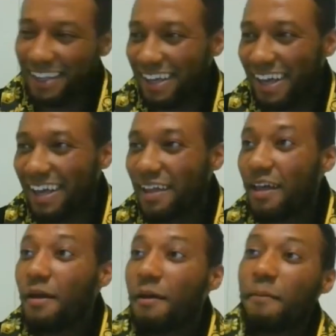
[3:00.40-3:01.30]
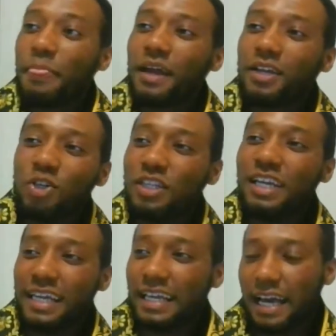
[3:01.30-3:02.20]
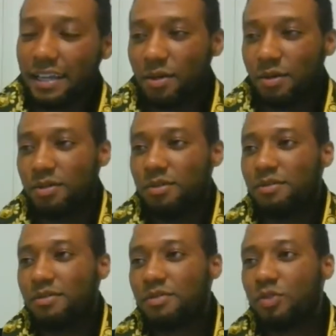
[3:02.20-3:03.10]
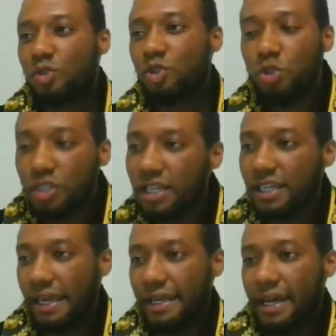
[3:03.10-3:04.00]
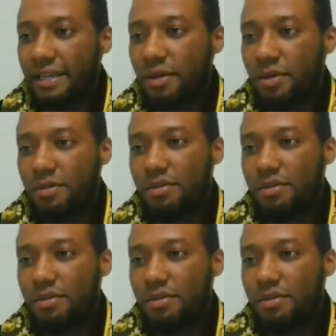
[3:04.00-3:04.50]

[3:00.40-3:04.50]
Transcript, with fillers: yeah, you didn't get that girl. You didn't get that girl.